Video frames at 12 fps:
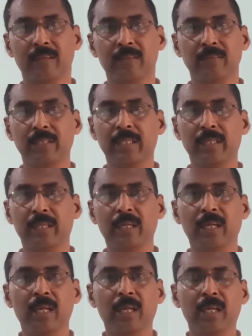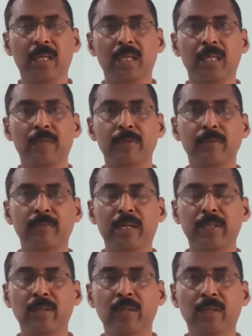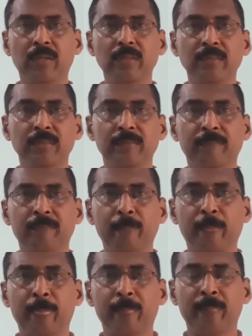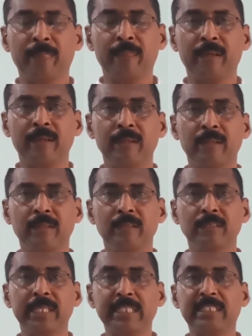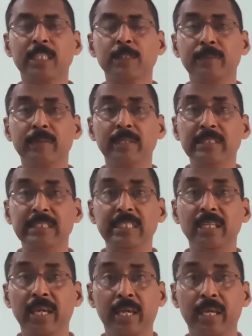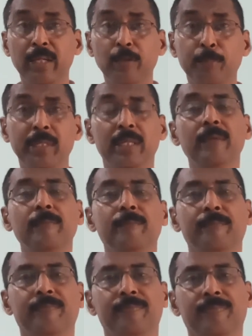Okay, if you want to know the distance between gene A and B,